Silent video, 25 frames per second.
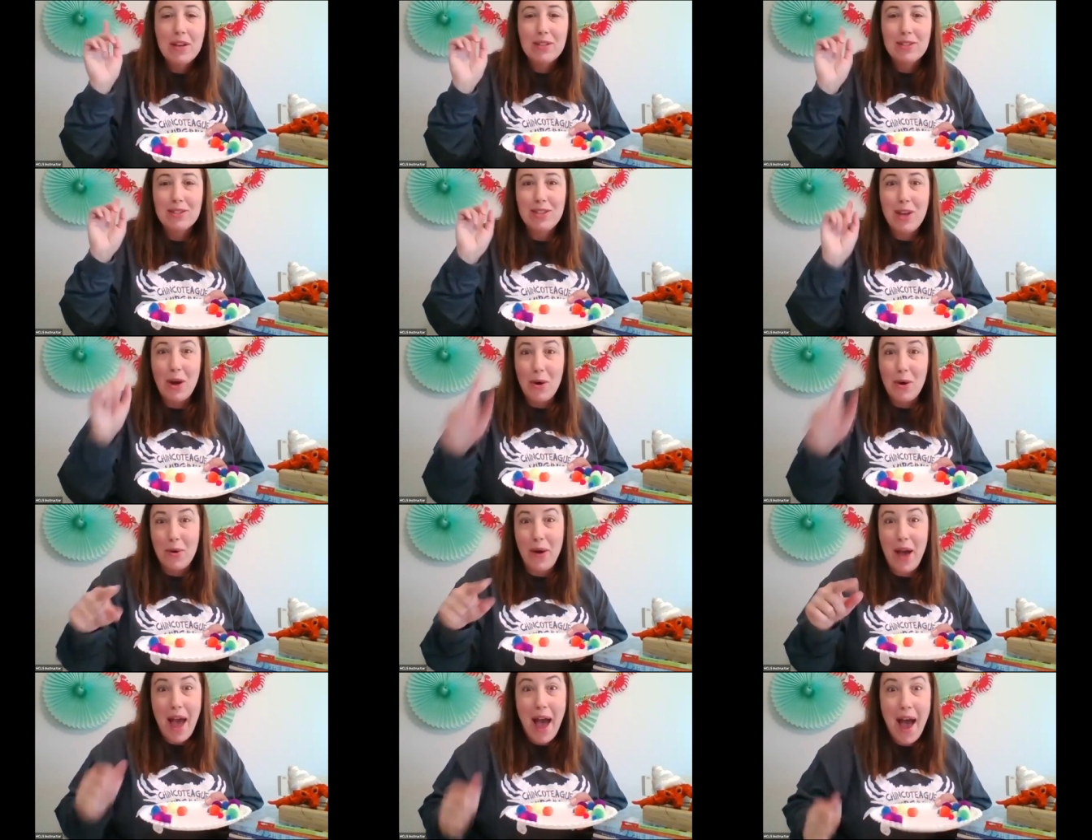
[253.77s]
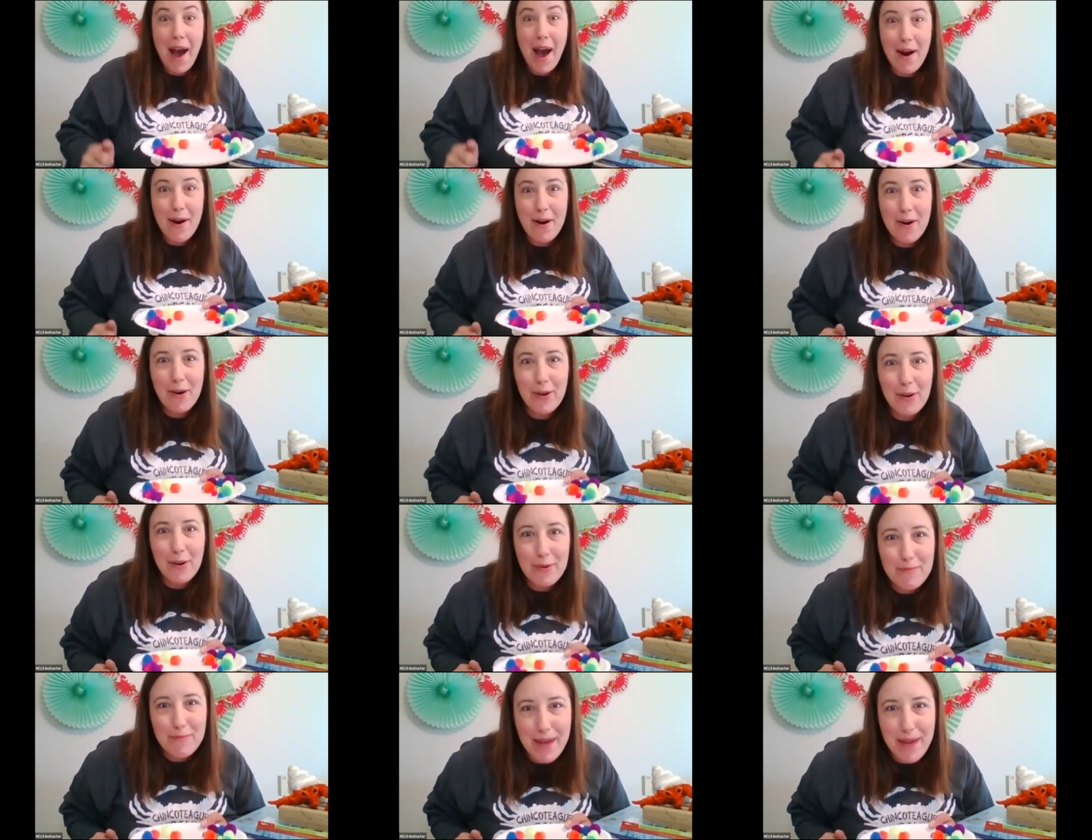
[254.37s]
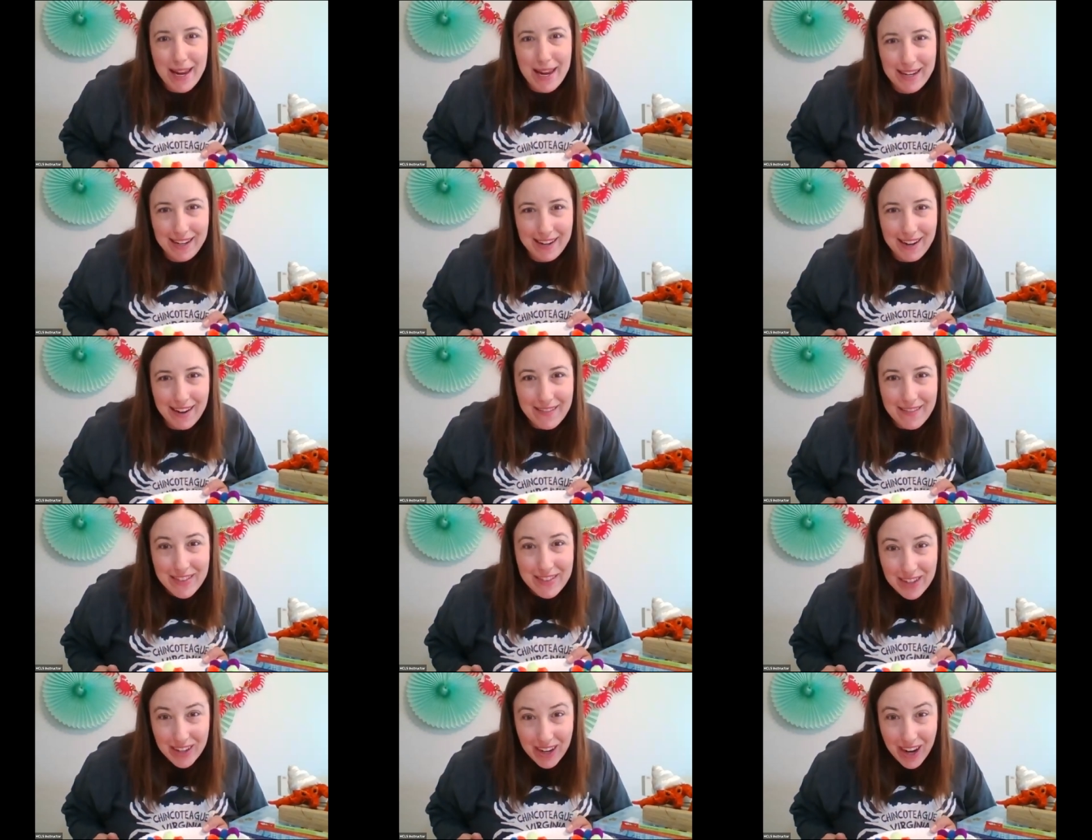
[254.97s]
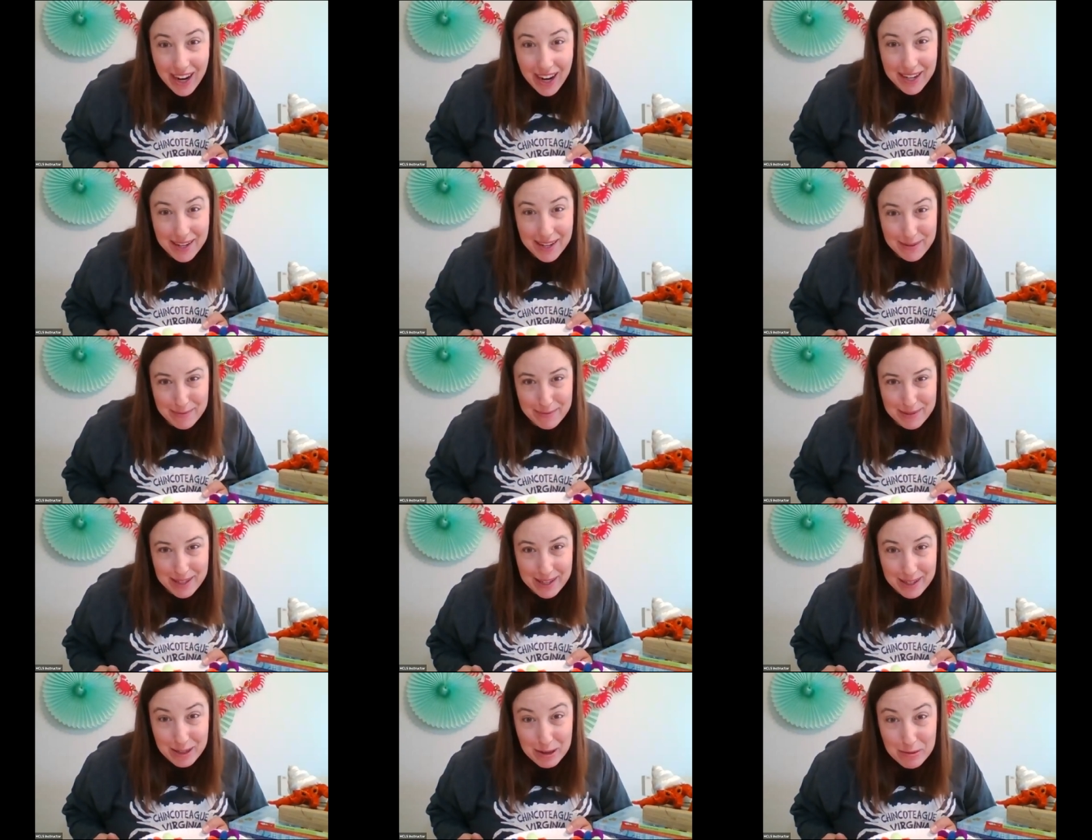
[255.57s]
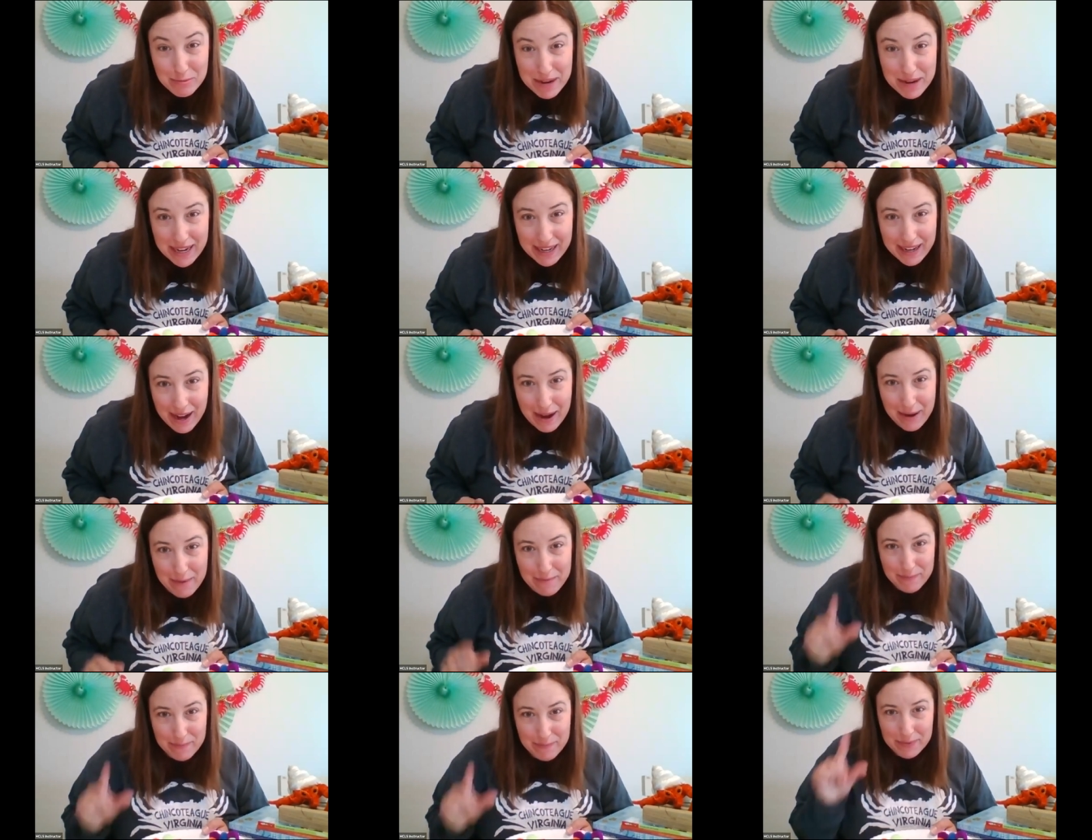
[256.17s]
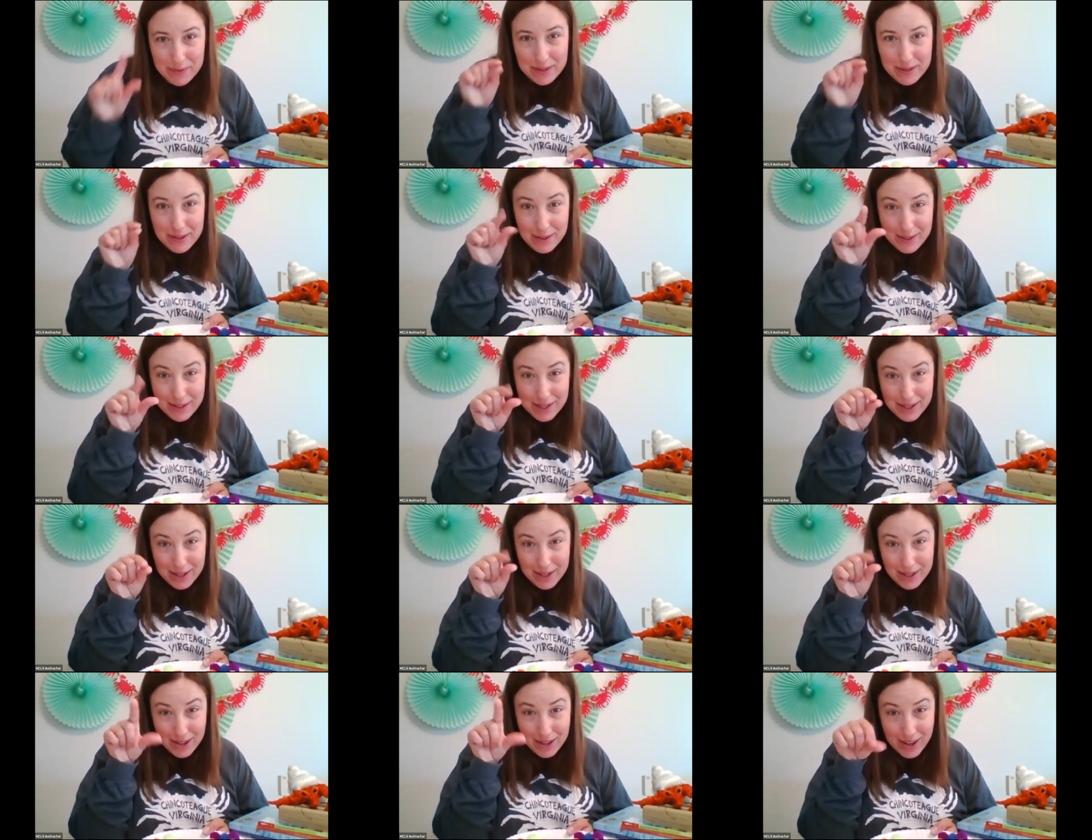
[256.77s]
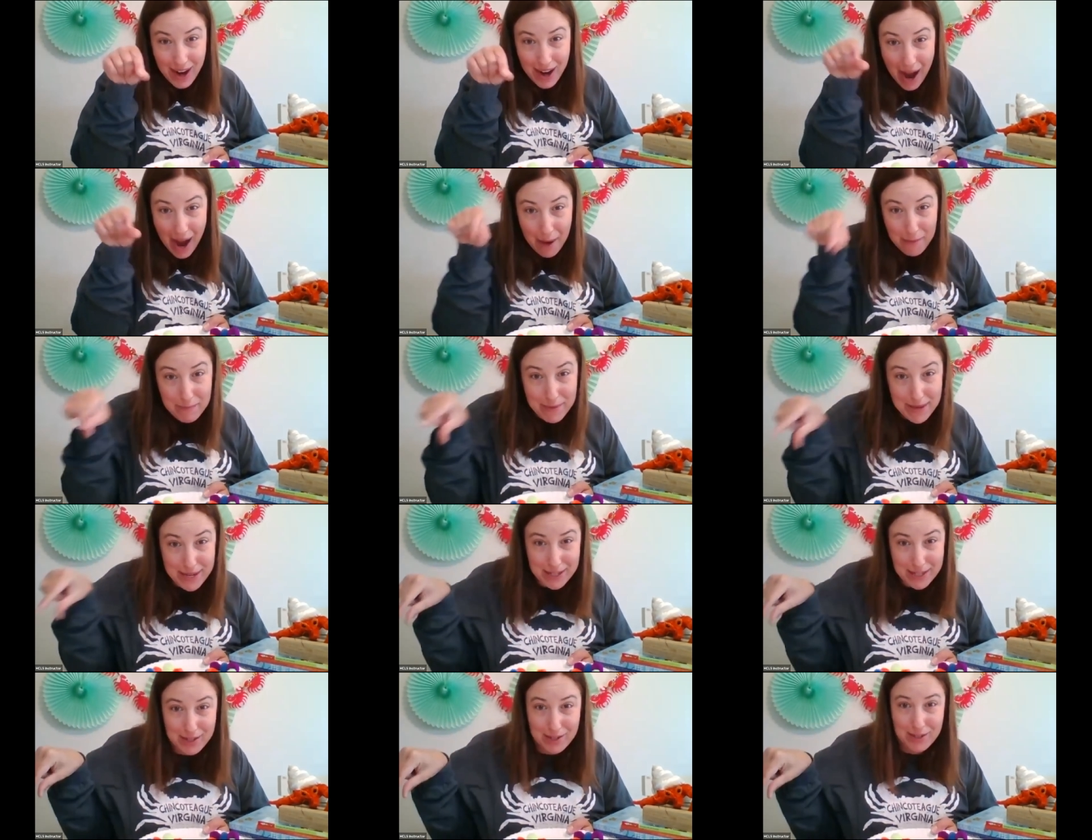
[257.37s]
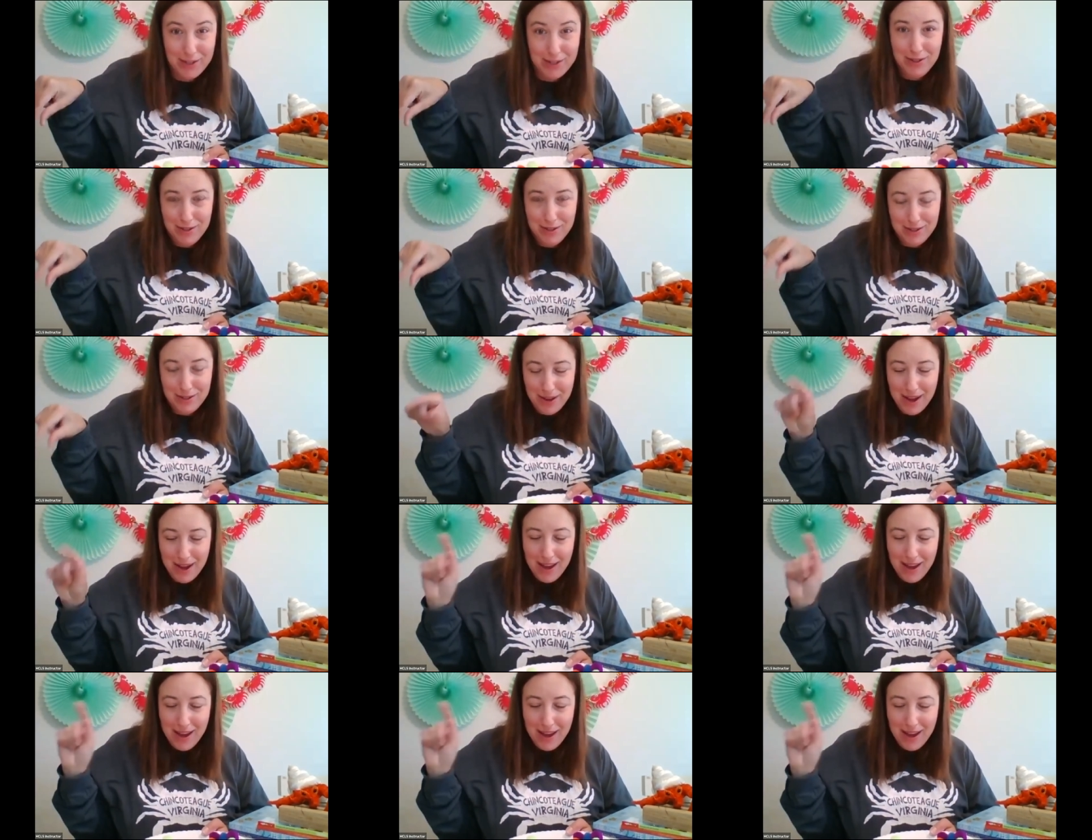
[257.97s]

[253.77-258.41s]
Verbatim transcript: So, how many of your items did you pick up using your crab pinchers?